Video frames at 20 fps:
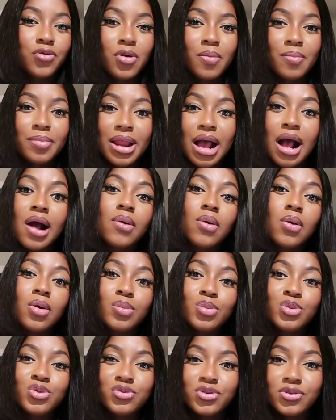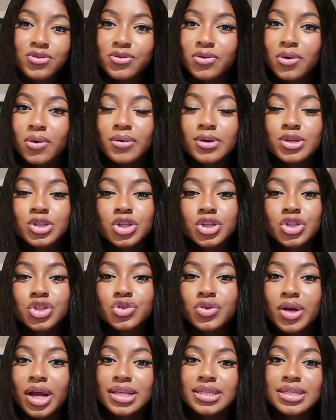From now on, moving forward,
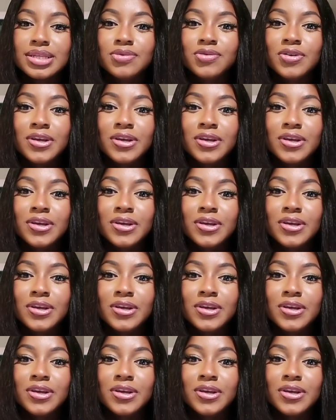just try to